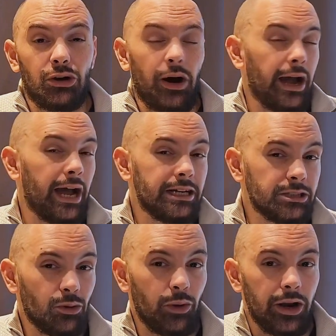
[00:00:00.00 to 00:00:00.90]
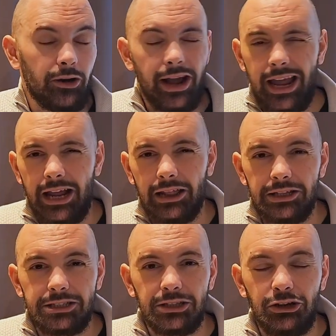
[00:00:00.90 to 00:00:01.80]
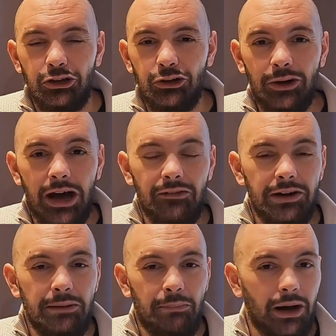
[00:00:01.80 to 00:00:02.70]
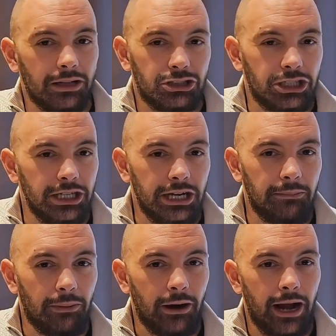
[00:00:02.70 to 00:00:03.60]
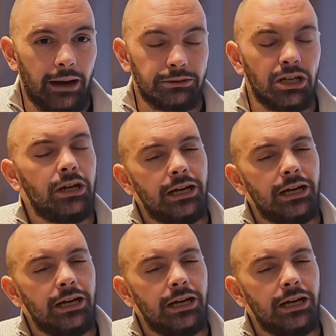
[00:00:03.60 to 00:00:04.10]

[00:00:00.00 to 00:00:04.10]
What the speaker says: so I asked the waiter, "Hey, listen, do you have any palatchinke perhaps?"